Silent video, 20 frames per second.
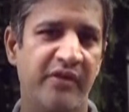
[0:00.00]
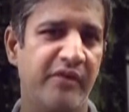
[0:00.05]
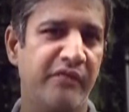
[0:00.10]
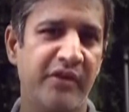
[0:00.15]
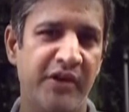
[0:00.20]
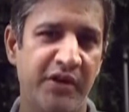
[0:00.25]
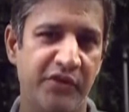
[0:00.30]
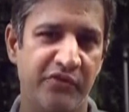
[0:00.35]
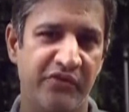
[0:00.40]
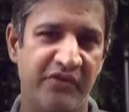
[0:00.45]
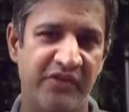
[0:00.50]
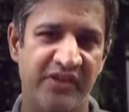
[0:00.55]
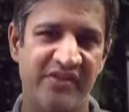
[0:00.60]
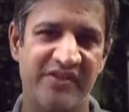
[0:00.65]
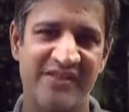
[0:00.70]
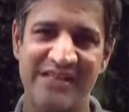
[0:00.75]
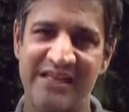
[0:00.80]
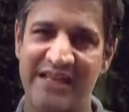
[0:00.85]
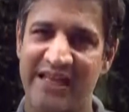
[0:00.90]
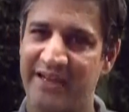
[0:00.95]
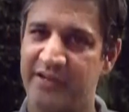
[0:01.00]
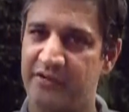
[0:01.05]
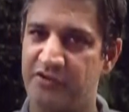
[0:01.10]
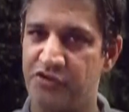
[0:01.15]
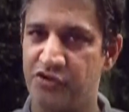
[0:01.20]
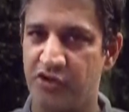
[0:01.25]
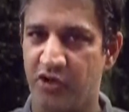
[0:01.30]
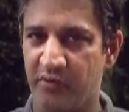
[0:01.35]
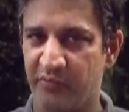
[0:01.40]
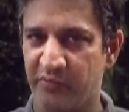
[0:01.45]
roughly into 60 lakh
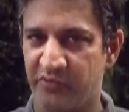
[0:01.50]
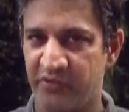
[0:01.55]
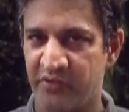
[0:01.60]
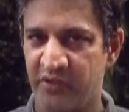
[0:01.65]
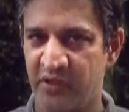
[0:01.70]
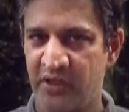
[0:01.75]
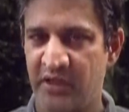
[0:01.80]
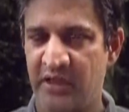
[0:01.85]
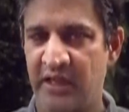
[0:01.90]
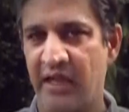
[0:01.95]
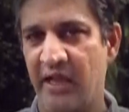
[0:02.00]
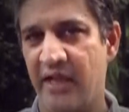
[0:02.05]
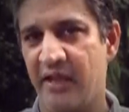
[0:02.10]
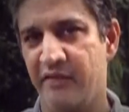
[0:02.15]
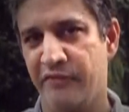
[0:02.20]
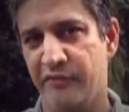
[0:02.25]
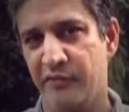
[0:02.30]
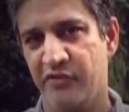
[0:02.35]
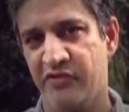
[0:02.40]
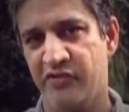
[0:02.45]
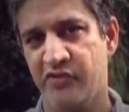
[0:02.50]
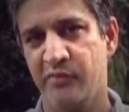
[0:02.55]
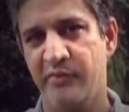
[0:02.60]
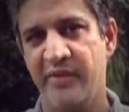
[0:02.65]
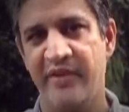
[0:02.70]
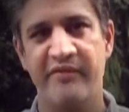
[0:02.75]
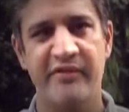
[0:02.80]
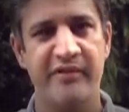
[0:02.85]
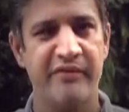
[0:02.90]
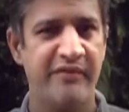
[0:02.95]
jobs. And if you assume
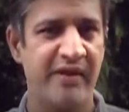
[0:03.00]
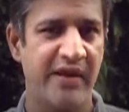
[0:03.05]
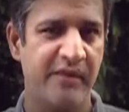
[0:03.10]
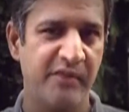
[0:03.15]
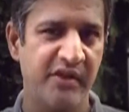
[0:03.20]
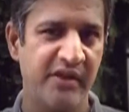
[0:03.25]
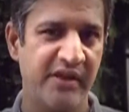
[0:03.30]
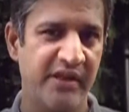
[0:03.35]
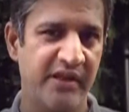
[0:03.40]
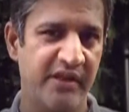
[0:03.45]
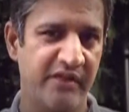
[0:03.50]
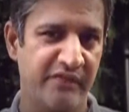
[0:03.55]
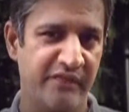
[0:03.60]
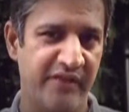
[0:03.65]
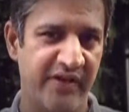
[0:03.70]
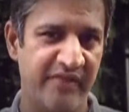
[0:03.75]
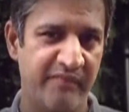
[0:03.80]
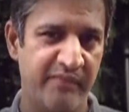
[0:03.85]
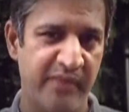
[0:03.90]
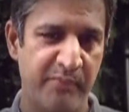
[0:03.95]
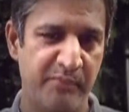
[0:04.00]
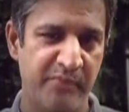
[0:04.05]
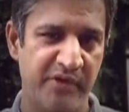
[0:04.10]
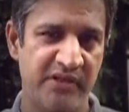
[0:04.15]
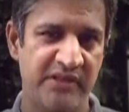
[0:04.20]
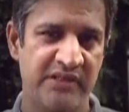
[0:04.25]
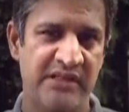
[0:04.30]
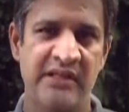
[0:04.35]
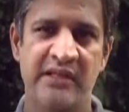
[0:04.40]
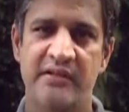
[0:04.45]
every family has 5
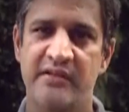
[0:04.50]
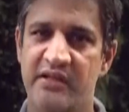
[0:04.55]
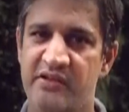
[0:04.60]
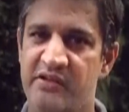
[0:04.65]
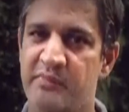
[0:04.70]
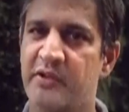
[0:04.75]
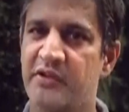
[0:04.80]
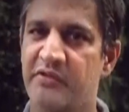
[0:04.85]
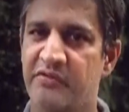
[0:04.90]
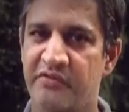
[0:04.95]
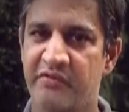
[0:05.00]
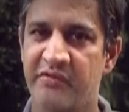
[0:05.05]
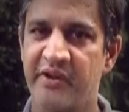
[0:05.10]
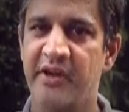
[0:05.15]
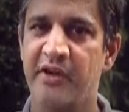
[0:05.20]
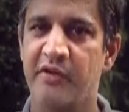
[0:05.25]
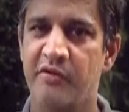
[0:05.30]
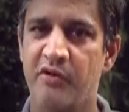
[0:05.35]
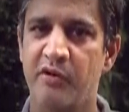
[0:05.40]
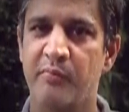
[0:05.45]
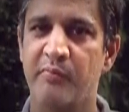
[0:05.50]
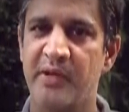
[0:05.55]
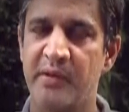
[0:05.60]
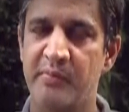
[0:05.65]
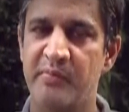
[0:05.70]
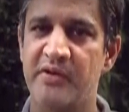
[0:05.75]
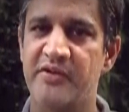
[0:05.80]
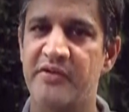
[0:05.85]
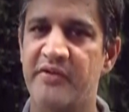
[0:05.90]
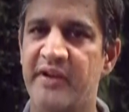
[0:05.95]
members, that's about 3 crore
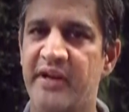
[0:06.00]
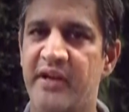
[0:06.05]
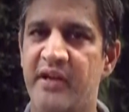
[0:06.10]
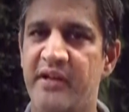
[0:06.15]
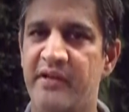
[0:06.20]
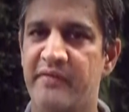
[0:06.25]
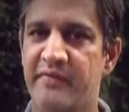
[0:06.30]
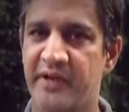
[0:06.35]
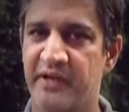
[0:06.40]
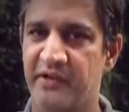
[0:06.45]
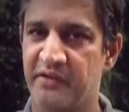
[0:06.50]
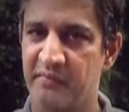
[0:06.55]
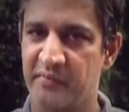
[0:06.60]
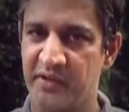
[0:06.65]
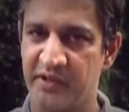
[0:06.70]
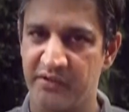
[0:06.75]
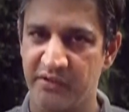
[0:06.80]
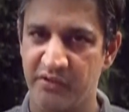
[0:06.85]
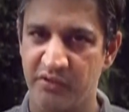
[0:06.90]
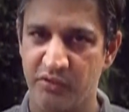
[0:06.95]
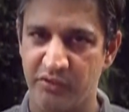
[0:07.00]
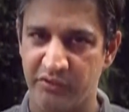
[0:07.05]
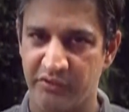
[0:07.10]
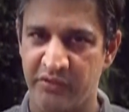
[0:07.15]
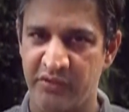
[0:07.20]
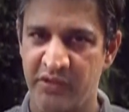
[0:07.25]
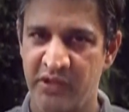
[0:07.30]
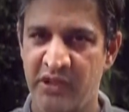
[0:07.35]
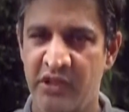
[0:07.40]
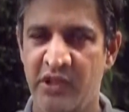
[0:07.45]
people directly affected by the growth.
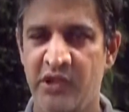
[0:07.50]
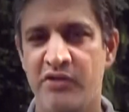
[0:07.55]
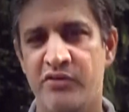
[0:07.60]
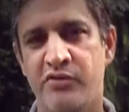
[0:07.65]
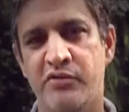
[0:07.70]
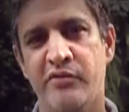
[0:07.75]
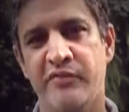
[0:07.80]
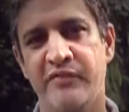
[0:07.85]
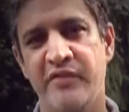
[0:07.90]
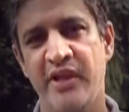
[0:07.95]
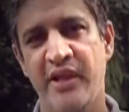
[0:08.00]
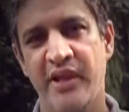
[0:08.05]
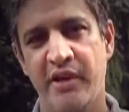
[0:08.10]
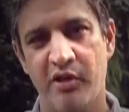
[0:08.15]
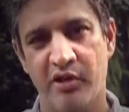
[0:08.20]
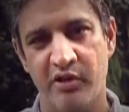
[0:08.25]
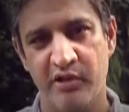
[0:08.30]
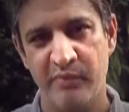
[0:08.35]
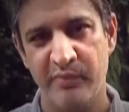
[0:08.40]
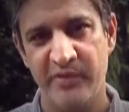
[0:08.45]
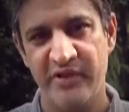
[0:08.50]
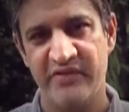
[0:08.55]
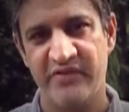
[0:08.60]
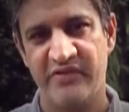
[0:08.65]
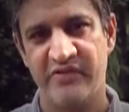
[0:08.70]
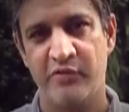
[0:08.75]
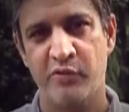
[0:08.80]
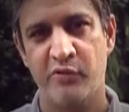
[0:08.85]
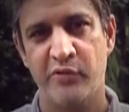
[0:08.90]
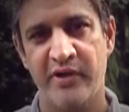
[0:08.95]
So if the economy is
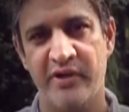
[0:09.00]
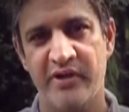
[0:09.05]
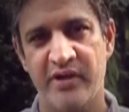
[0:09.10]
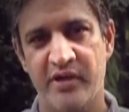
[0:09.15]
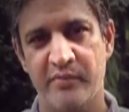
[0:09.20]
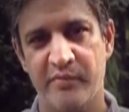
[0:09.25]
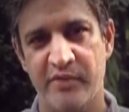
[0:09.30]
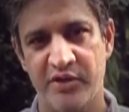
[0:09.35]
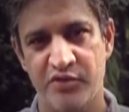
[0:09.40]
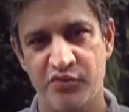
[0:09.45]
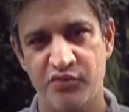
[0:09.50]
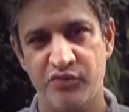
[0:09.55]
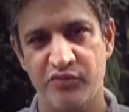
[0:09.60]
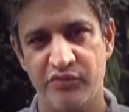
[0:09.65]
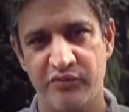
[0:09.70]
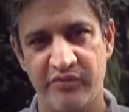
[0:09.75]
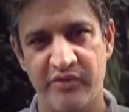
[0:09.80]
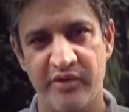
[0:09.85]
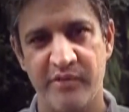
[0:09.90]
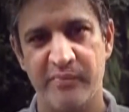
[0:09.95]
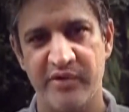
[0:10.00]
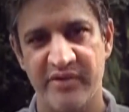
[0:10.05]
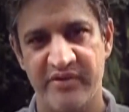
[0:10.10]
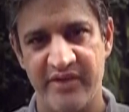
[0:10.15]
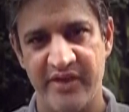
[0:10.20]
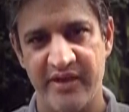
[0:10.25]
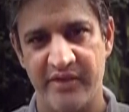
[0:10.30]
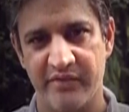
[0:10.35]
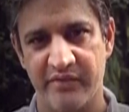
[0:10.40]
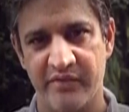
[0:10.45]
slowing down by 2 to
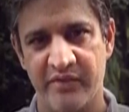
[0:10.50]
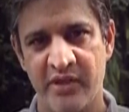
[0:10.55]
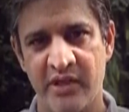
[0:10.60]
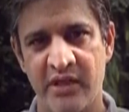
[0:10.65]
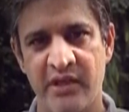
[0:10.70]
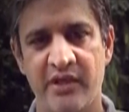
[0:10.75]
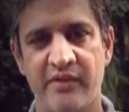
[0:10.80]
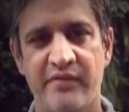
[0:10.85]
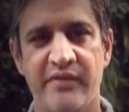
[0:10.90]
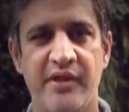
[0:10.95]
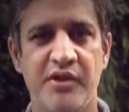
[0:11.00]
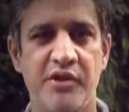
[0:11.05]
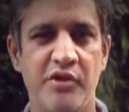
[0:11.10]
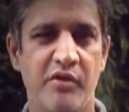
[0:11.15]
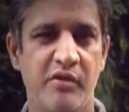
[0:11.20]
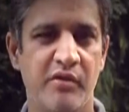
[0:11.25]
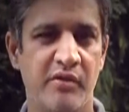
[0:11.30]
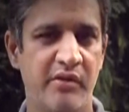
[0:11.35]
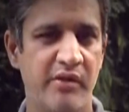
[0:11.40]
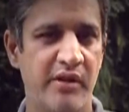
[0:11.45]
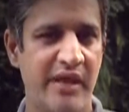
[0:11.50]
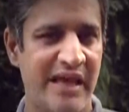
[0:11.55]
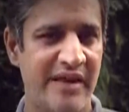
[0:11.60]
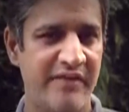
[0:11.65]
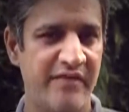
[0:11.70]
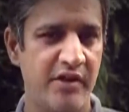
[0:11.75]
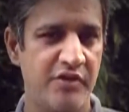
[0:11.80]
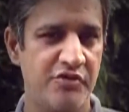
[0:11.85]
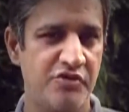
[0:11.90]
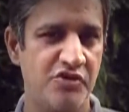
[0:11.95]
3%, then you're
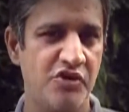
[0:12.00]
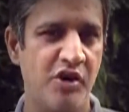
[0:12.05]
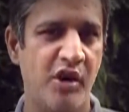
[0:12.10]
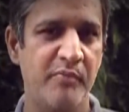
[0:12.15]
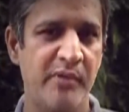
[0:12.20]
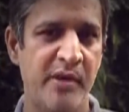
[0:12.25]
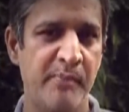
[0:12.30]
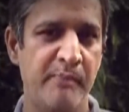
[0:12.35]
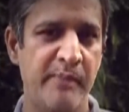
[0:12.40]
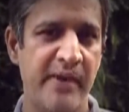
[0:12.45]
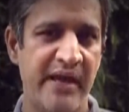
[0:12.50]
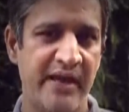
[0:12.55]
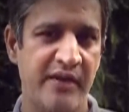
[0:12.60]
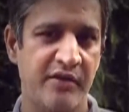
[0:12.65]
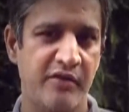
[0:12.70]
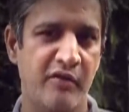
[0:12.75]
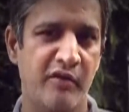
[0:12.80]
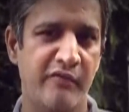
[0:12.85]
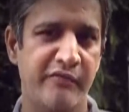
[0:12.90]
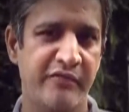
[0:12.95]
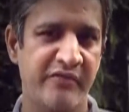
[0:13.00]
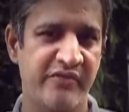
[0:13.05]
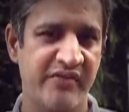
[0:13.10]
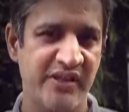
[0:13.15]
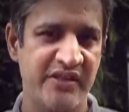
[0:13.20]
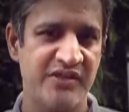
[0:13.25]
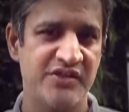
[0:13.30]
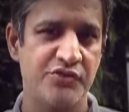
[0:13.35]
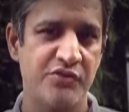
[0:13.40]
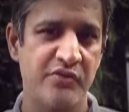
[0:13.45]
having a job impact of
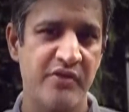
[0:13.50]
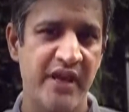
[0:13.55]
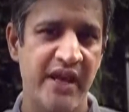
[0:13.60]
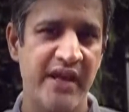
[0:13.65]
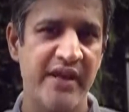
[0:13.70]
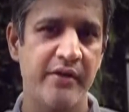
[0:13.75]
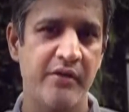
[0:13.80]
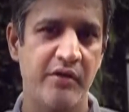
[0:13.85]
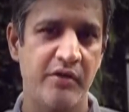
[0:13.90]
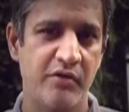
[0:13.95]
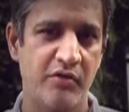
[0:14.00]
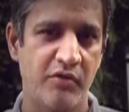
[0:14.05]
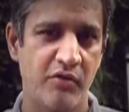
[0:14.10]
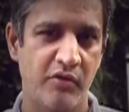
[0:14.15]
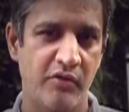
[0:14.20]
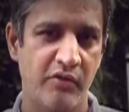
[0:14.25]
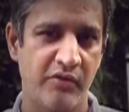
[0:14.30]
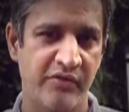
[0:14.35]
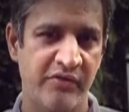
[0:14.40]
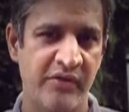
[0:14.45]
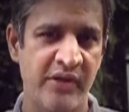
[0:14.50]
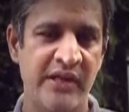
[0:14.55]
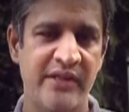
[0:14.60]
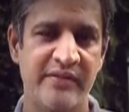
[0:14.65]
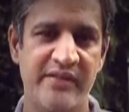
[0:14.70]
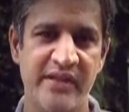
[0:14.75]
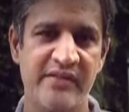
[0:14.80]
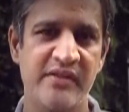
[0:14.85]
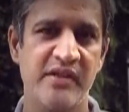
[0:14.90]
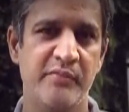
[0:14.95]
6 to 9 crores.
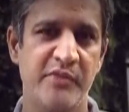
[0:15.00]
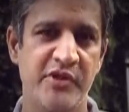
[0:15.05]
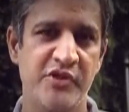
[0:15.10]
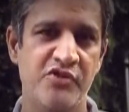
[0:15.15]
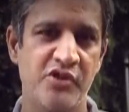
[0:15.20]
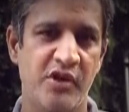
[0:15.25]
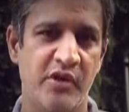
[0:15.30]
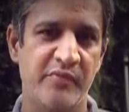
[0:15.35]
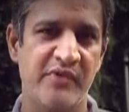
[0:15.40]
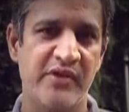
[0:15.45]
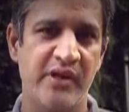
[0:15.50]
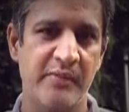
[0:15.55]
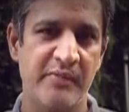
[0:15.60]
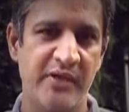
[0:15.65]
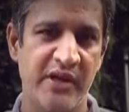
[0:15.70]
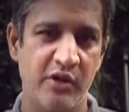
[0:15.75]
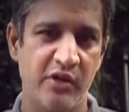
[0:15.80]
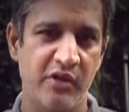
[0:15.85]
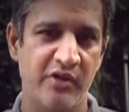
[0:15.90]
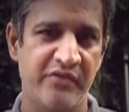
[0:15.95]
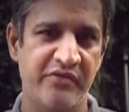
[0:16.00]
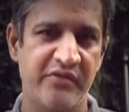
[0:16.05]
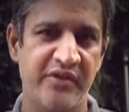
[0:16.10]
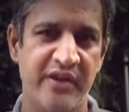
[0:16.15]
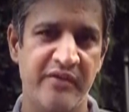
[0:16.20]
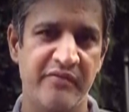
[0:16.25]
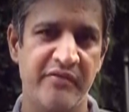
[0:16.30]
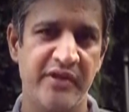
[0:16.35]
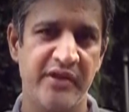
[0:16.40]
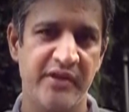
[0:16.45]
That's how many jobs are being lost
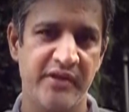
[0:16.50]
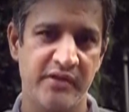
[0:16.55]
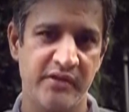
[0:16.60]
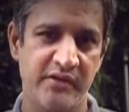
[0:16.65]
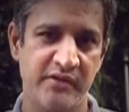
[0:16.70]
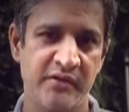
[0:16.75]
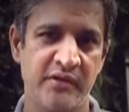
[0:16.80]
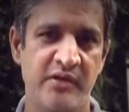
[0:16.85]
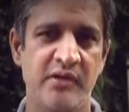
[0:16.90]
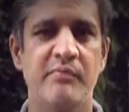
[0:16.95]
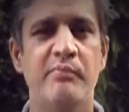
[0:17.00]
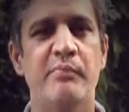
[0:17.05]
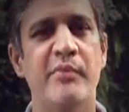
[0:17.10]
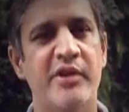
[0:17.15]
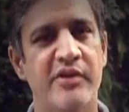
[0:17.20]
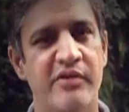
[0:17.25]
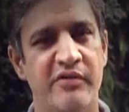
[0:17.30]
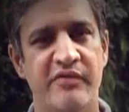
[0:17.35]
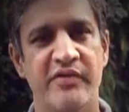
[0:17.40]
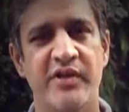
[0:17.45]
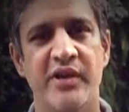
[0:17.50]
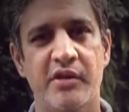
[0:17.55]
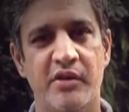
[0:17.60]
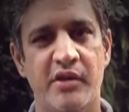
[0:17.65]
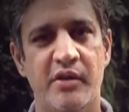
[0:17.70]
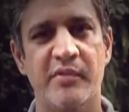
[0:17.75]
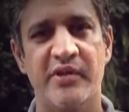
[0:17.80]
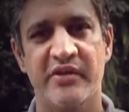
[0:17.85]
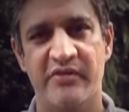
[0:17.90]
every year because of the economic